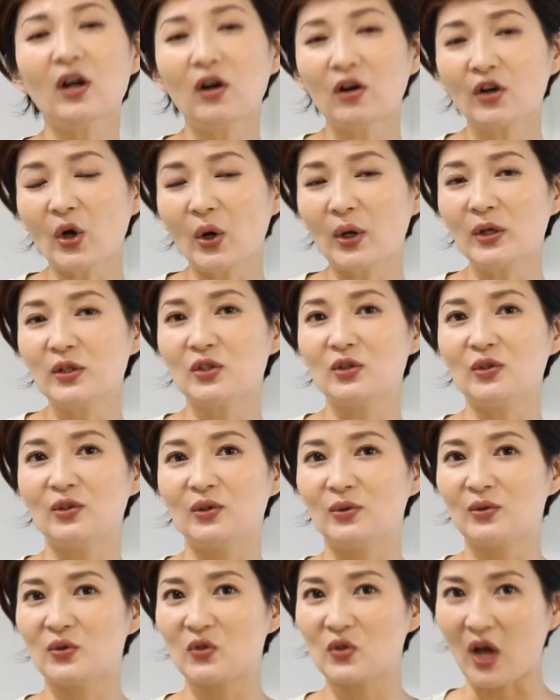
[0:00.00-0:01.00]
are going to
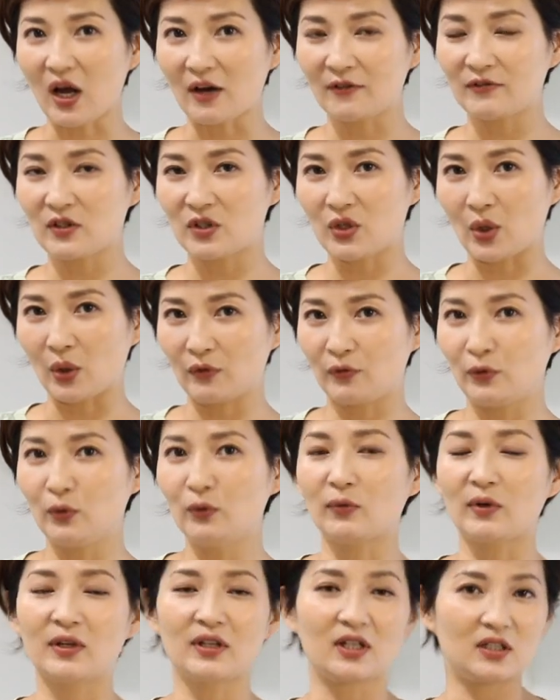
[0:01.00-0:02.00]
use soft tofu
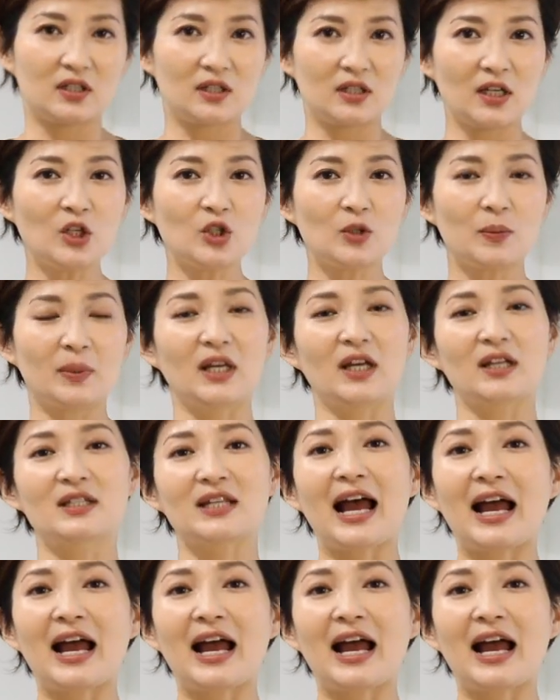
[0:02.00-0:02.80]
for this dish because